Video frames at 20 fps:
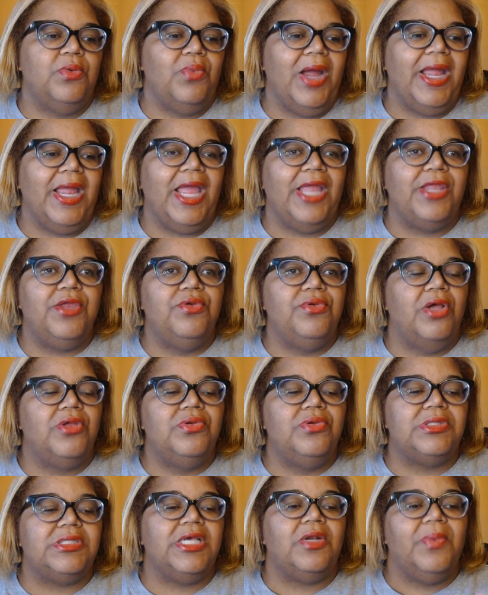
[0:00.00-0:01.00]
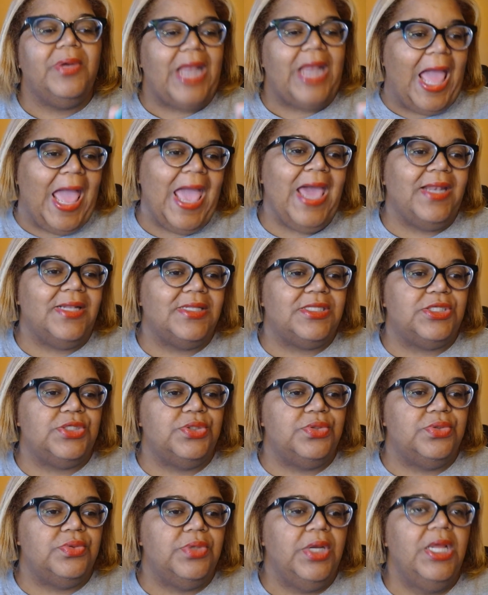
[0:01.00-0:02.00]
way and you know you said it with an
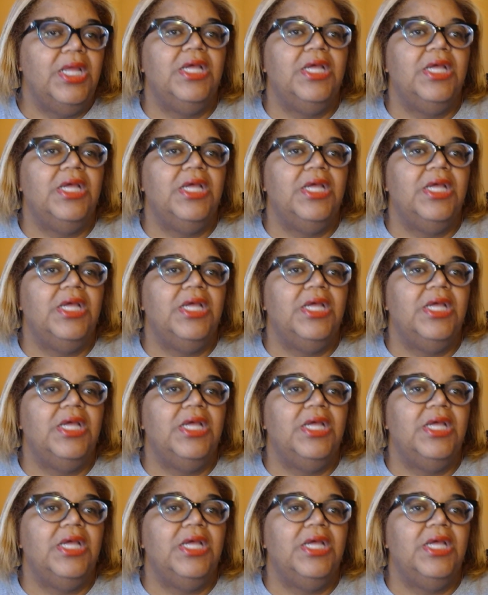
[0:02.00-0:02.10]
attitude.